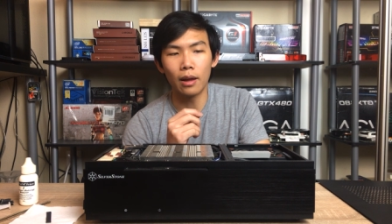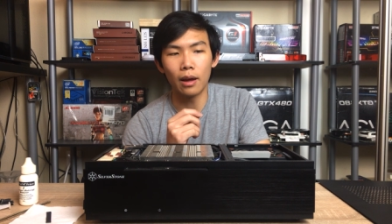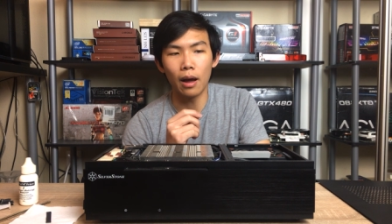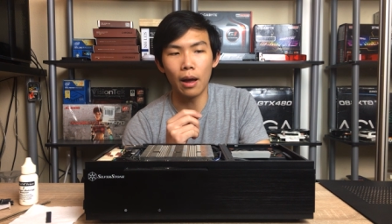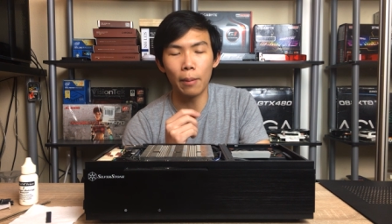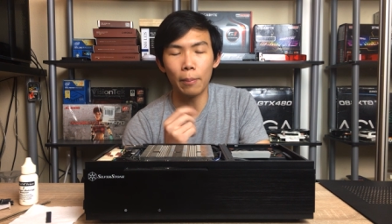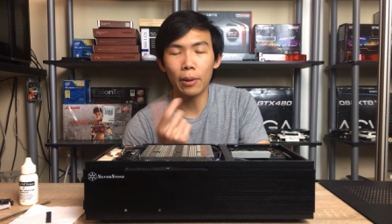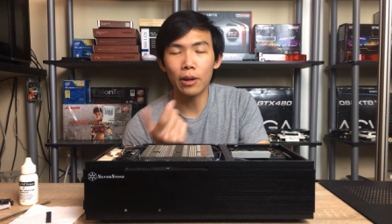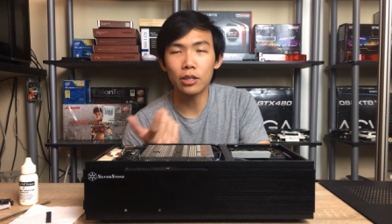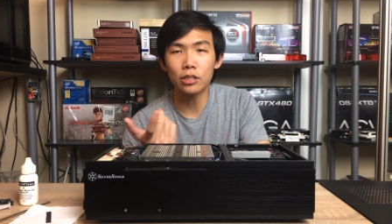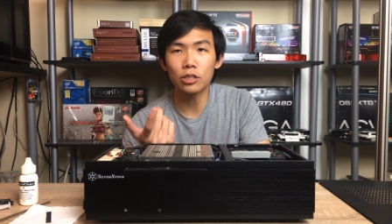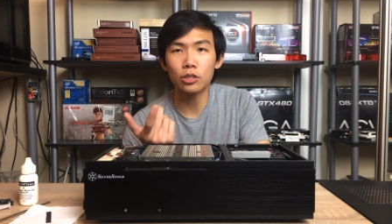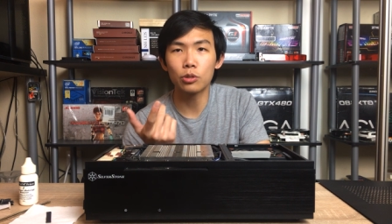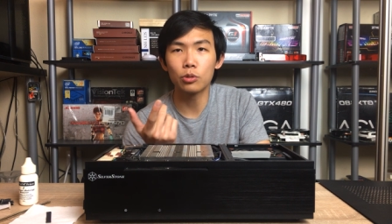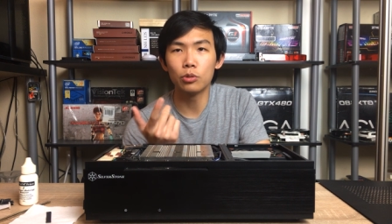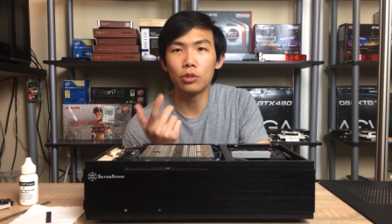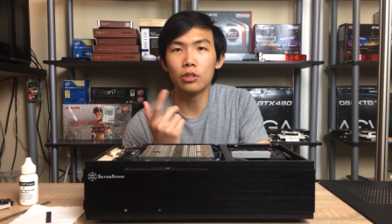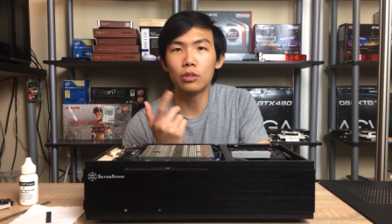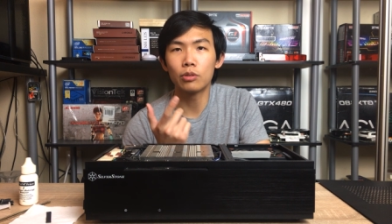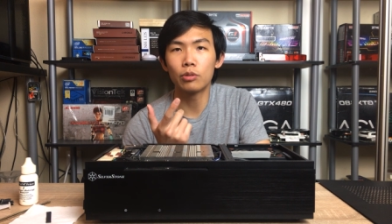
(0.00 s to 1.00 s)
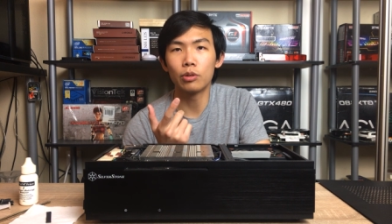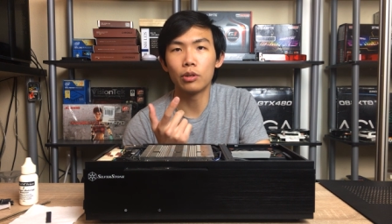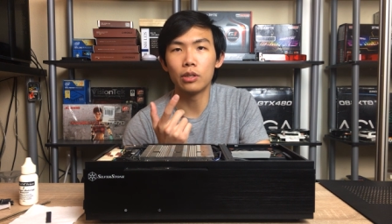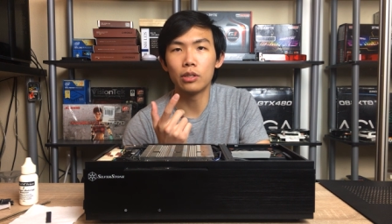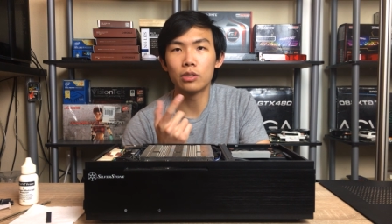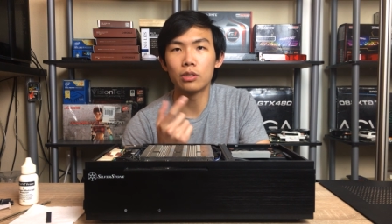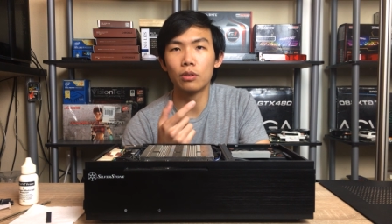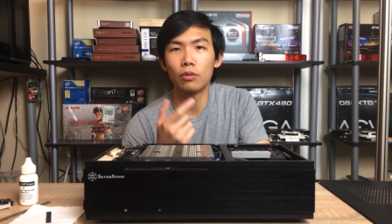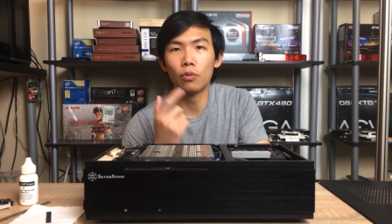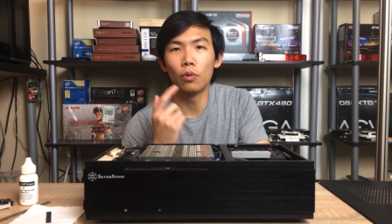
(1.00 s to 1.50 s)
I managed to
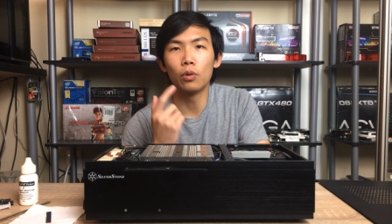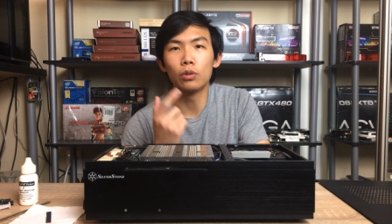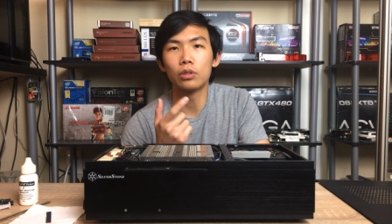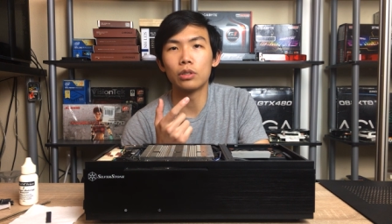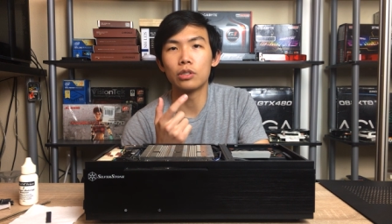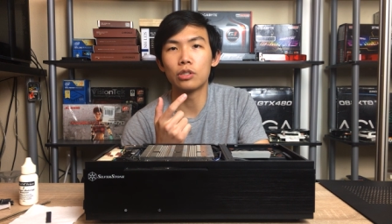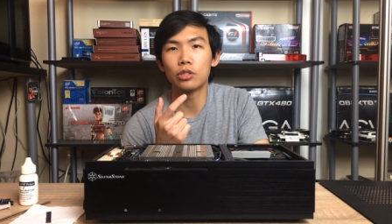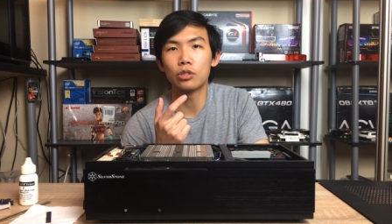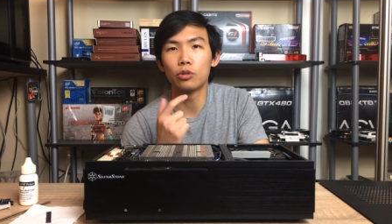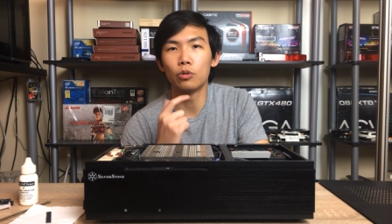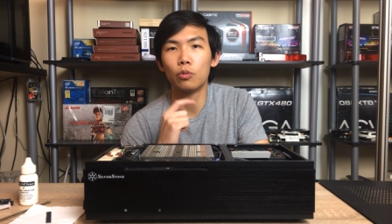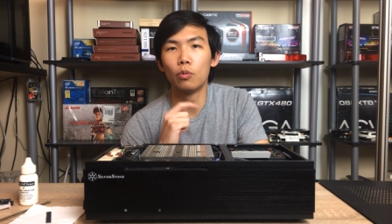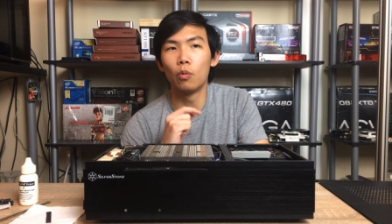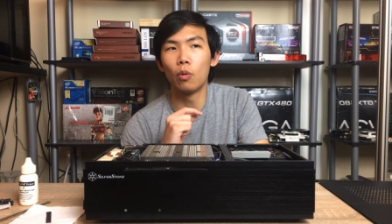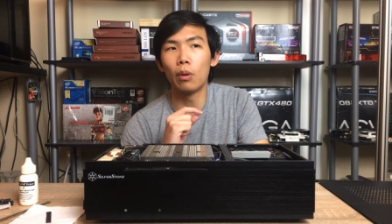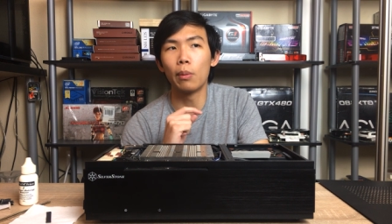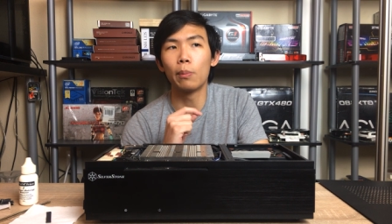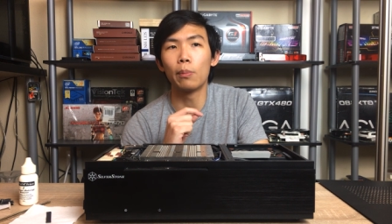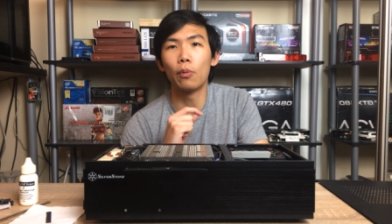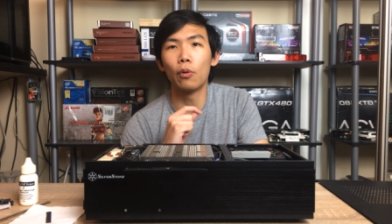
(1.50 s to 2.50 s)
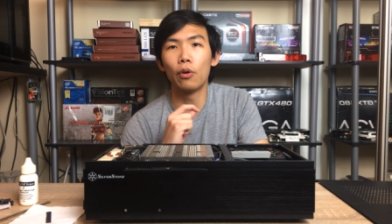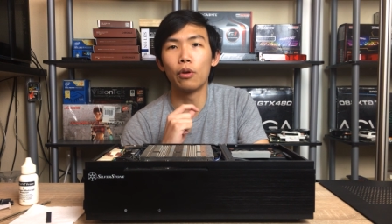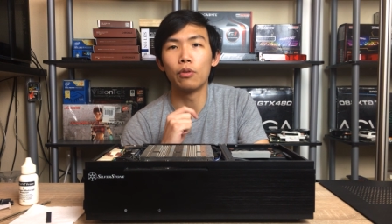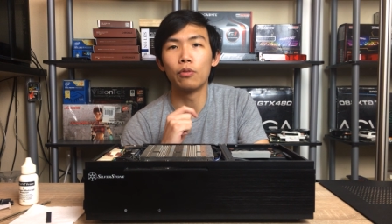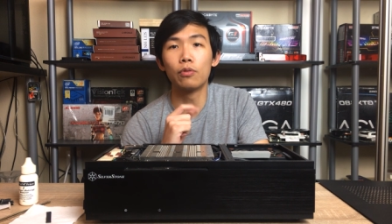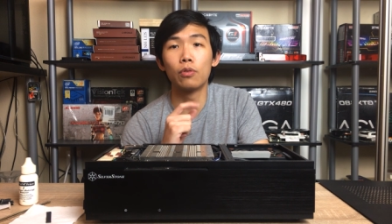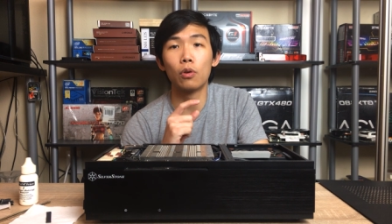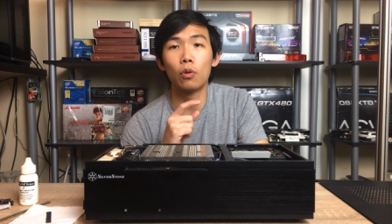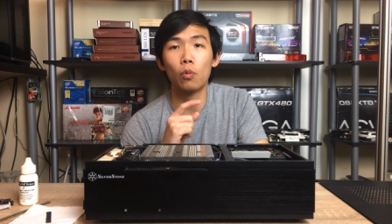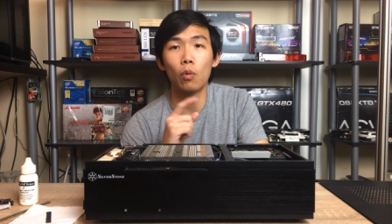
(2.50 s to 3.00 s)
increase the voltage to one point
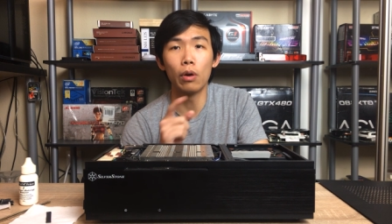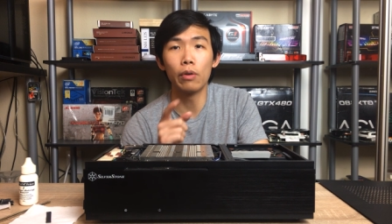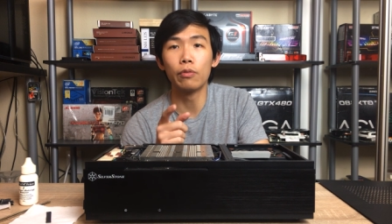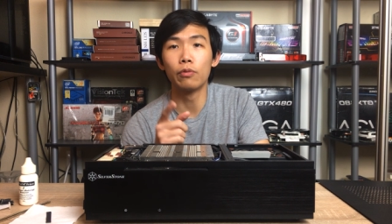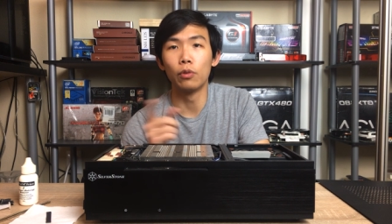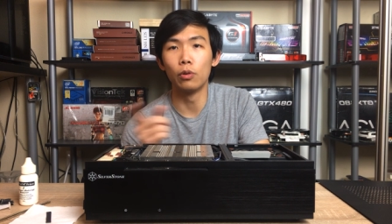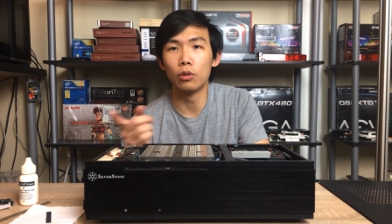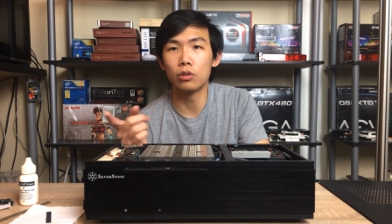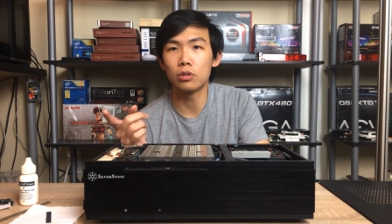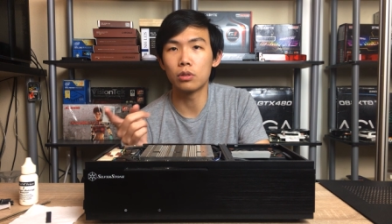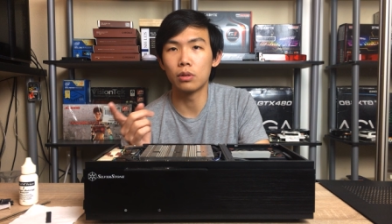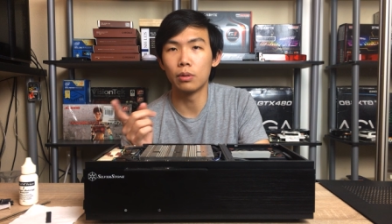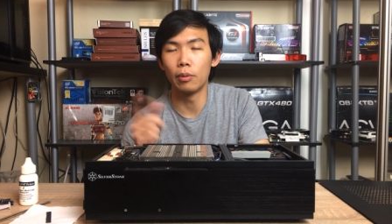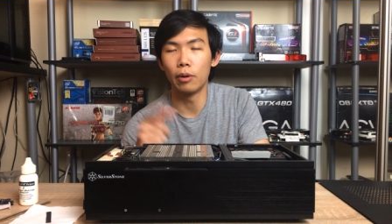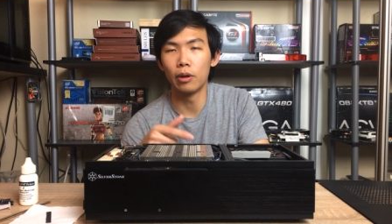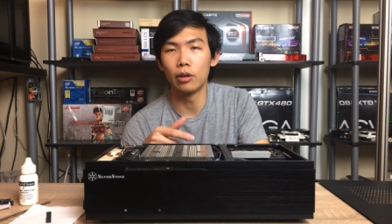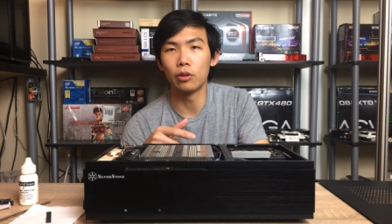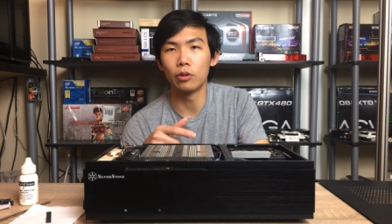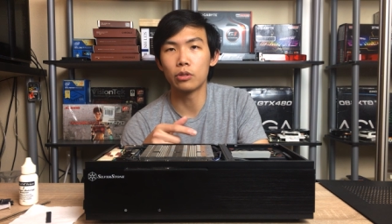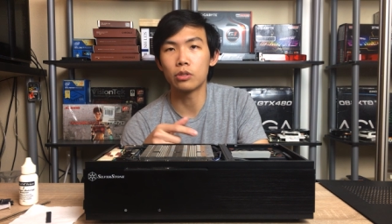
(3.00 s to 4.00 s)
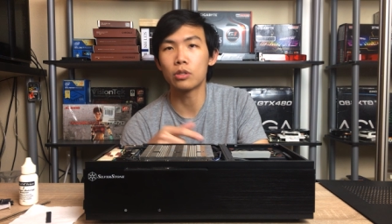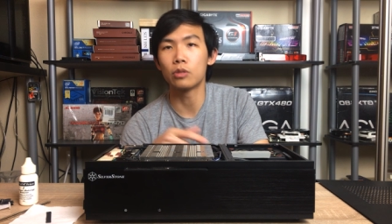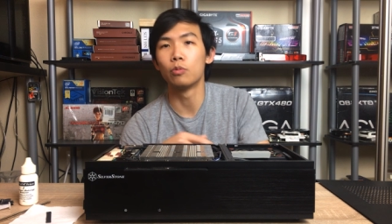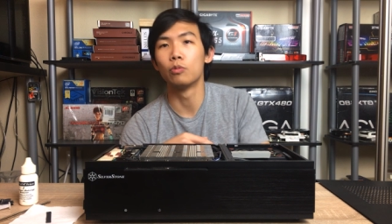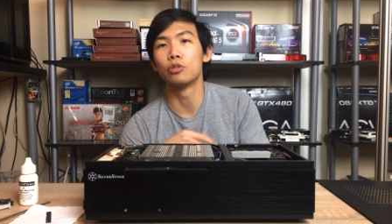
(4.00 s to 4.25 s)
four one volts on the BIOS,